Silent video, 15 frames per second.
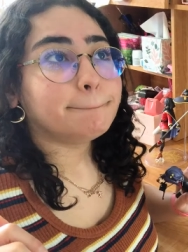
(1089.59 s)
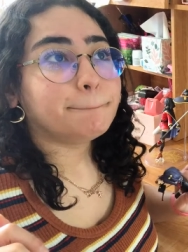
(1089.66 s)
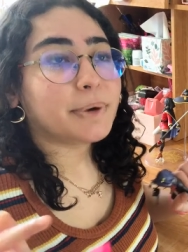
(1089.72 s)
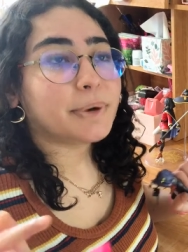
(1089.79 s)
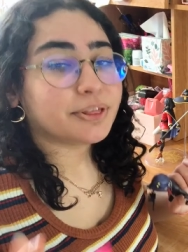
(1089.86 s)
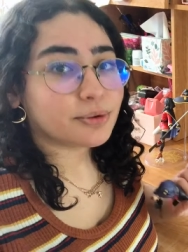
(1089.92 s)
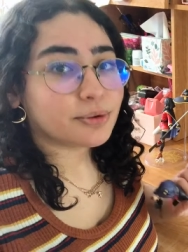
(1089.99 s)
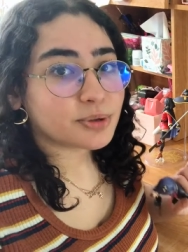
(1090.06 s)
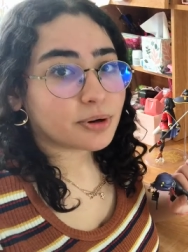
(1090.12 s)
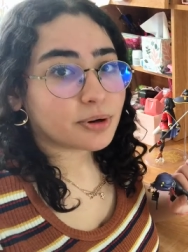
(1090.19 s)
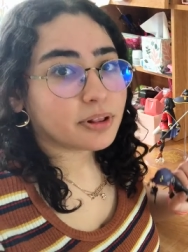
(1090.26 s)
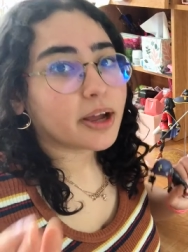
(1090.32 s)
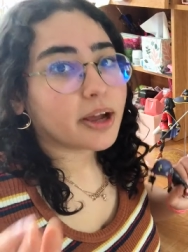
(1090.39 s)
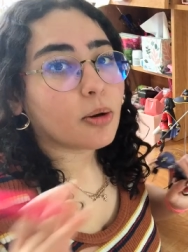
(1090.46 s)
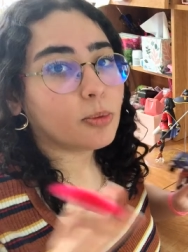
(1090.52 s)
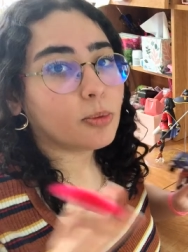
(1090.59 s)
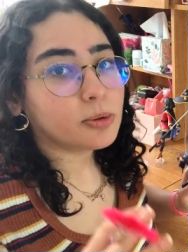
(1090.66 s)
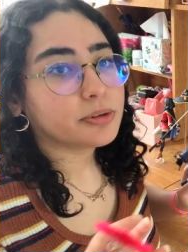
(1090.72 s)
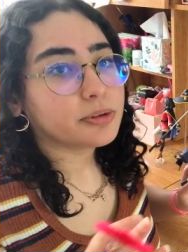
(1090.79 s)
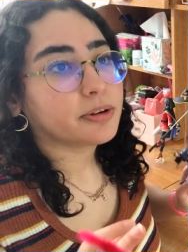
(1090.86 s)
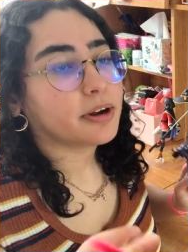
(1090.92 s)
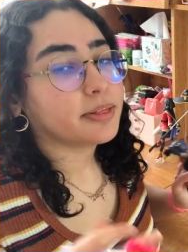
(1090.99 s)
but those are like
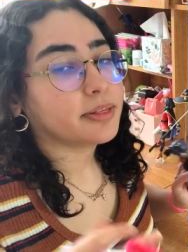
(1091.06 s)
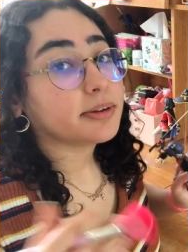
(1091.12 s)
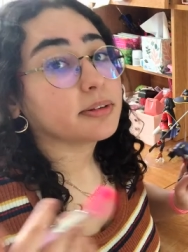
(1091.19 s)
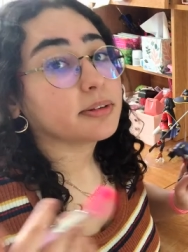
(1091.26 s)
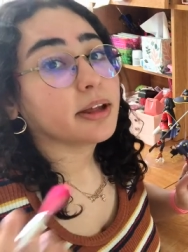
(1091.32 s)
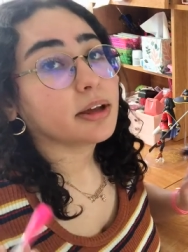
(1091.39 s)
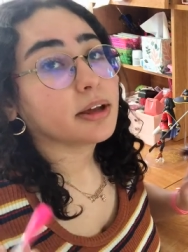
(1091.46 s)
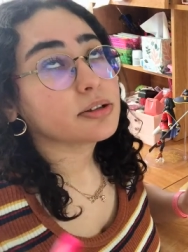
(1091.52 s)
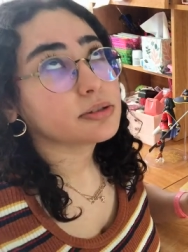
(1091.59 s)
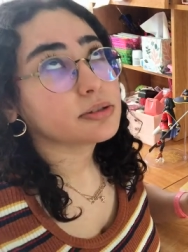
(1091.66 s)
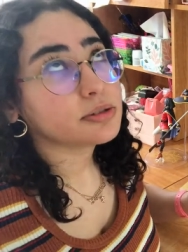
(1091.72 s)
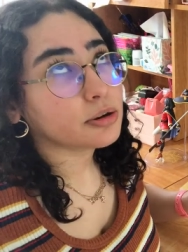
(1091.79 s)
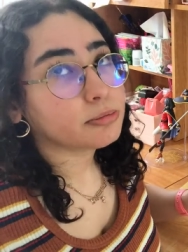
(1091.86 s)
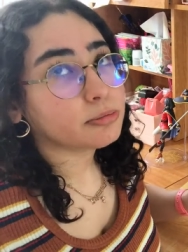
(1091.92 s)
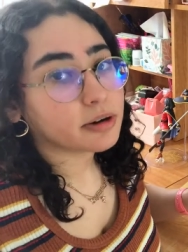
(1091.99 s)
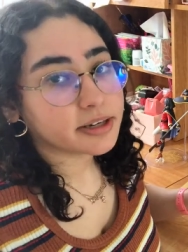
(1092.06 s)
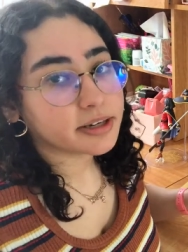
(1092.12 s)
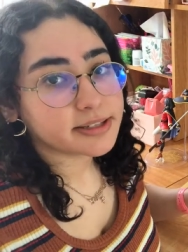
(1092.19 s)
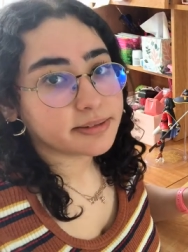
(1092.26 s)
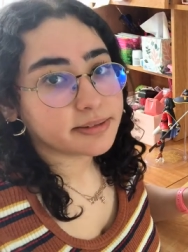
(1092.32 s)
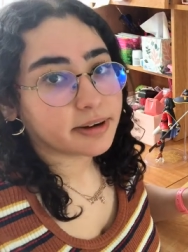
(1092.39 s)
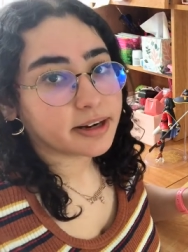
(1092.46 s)
older and they're like so
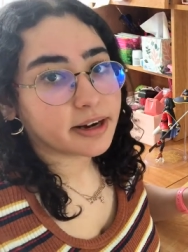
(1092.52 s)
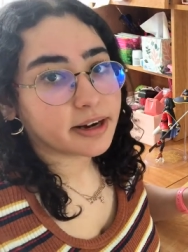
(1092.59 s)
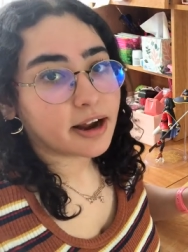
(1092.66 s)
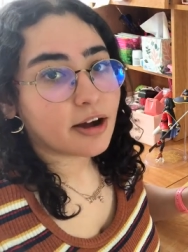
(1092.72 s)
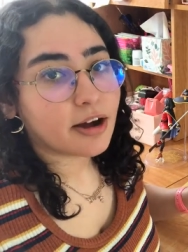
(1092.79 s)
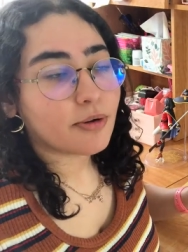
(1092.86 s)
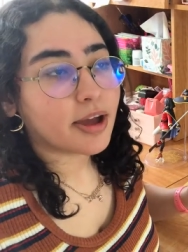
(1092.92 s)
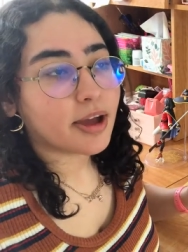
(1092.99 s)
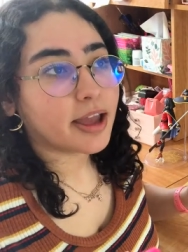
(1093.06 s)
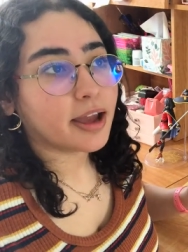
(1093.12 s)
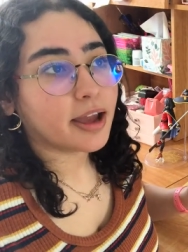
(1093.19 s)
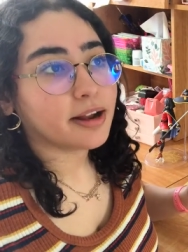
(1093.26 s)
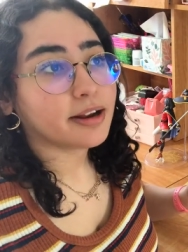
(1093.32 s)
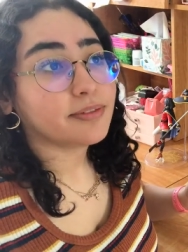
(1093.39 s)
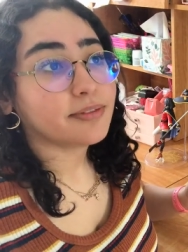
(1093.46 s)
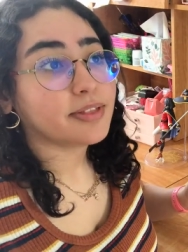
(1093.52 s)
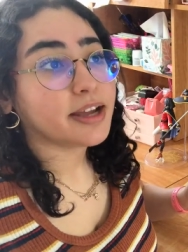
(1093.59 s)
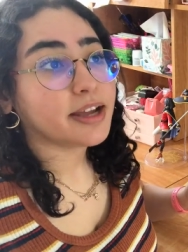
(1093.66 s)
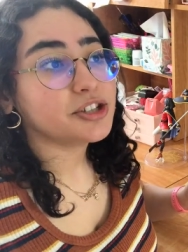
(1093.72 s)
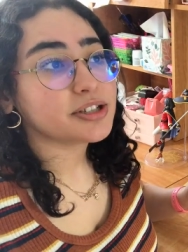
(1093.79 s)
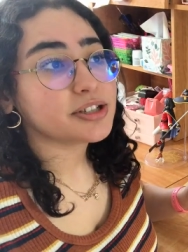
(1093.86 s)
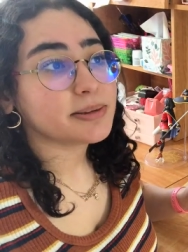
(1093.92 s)
pricey right now. And if
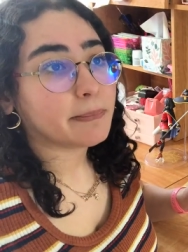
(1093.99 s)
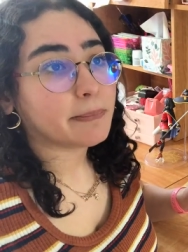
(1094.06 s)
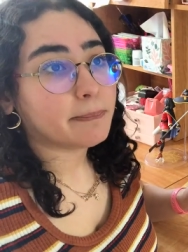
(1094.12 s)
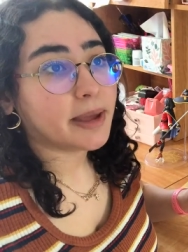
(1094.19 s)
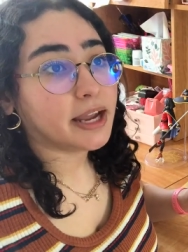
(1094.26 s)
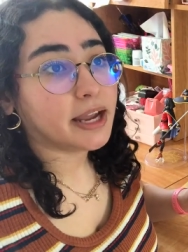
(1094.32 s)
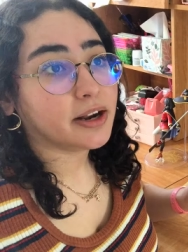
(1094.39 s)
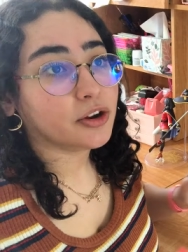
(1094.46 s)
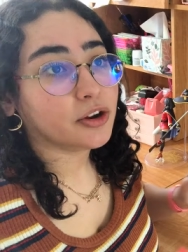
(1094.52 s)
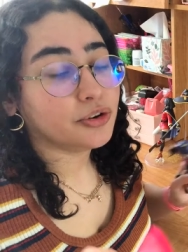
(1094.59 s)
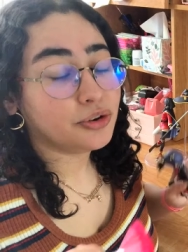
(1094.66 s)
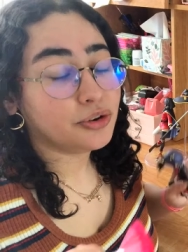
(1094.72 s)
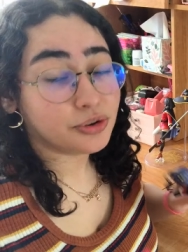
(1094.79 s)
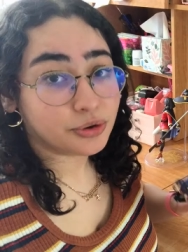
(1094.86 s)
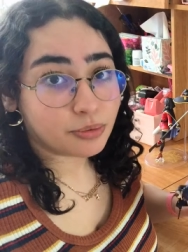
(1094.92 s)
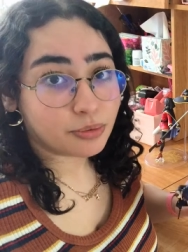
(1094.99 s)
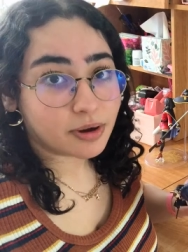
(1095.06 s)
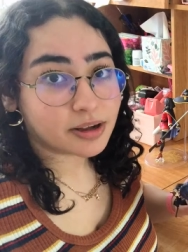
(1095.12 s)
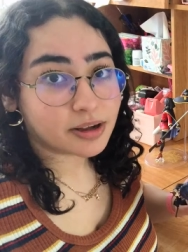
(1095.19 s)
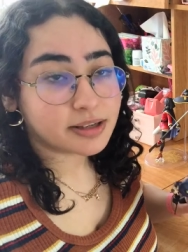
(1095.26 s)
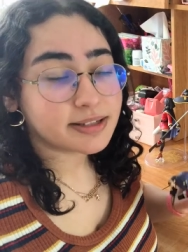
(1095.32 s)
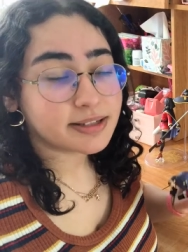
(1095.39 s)
they just made new
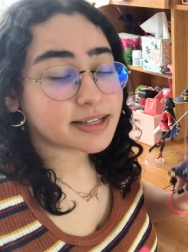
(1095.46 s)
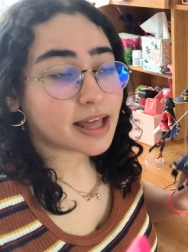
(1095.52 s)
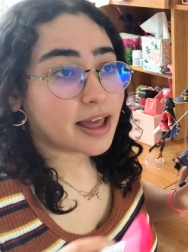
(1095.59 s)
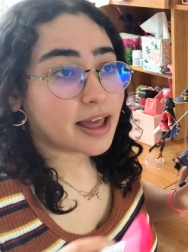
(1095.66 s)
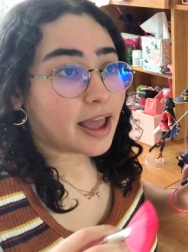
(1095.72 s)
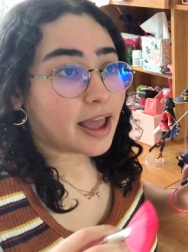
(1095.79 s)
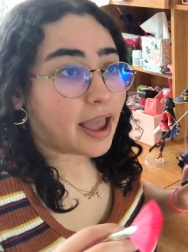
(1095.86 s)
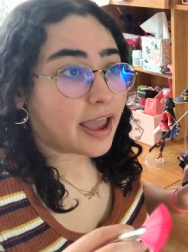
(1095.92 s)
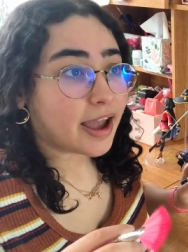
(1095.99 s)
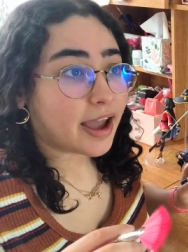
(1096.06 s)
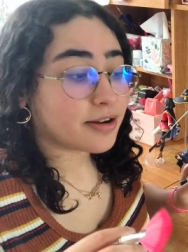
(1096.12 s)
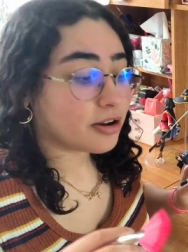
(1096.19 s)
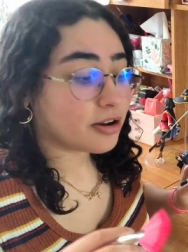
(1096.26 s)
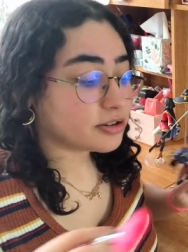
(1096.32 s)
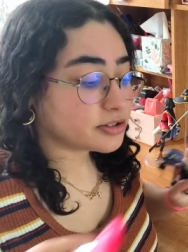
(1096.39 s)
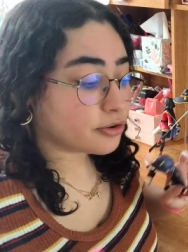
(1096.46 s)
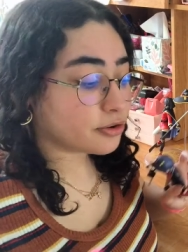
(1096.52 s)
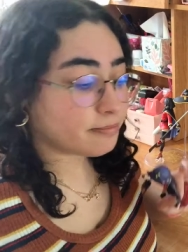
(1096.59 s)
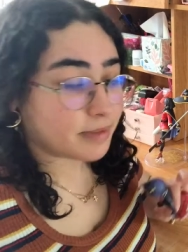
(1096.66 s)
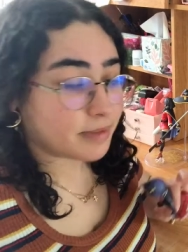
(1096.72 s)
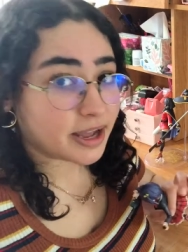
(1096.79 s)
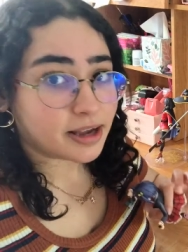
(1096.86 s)
ones and also
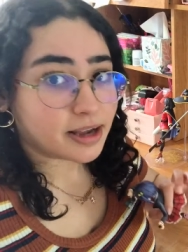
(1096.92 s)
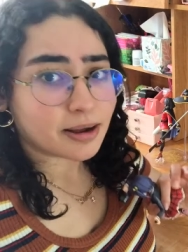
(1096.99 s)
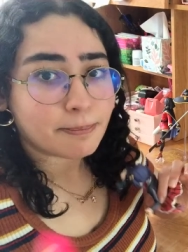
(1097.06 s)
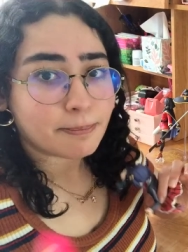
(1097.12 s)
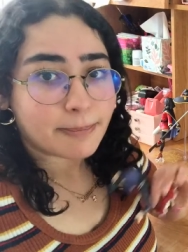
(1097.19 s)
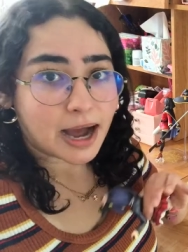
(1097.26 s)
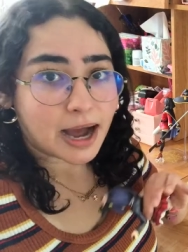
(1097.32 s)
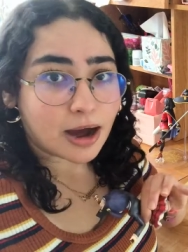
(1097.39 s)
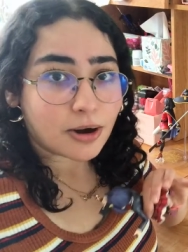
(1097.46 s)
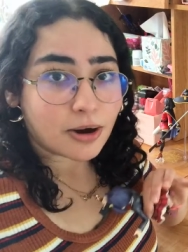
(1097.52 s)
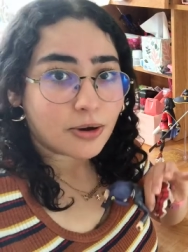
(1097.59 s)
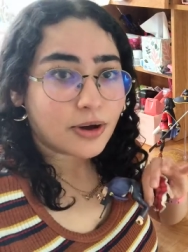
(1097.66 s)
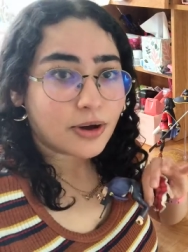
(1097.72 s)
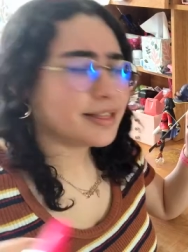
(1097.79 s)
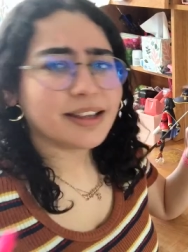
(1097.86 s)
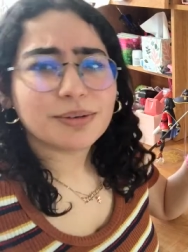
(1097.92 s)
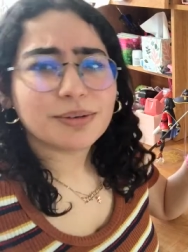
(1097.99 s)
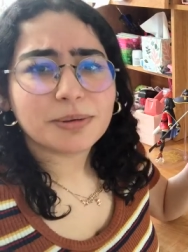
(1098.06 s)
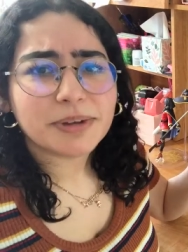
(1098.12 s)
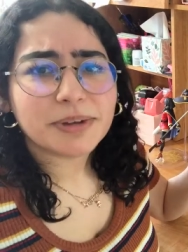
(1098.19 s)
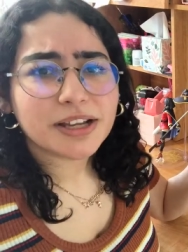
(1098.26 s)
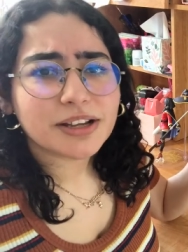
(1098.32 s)
made Mao, I think it
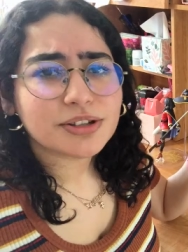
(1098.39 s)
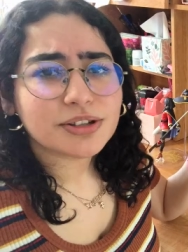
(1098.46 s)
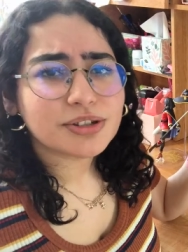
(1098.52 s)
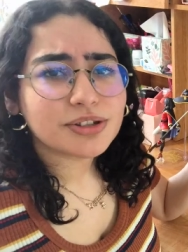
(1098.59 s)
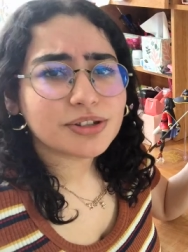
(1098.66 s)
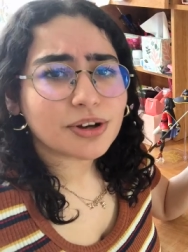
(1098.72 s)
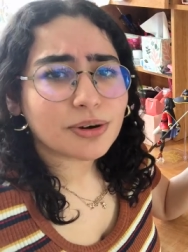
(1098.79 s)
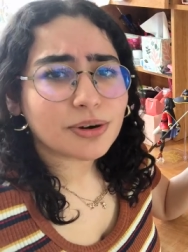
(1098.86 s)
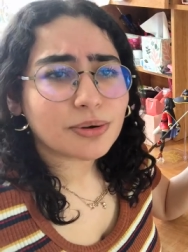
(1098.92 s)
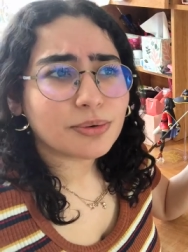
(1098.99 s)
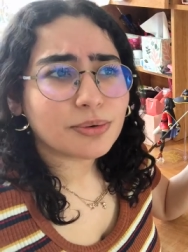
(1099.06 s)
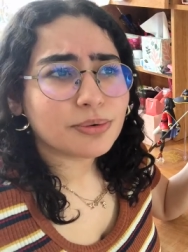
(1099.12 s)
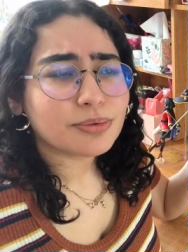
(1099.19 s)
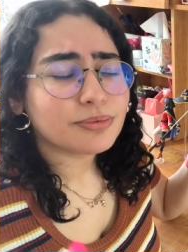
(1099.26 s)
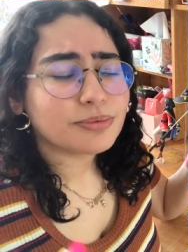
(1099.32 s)
would be so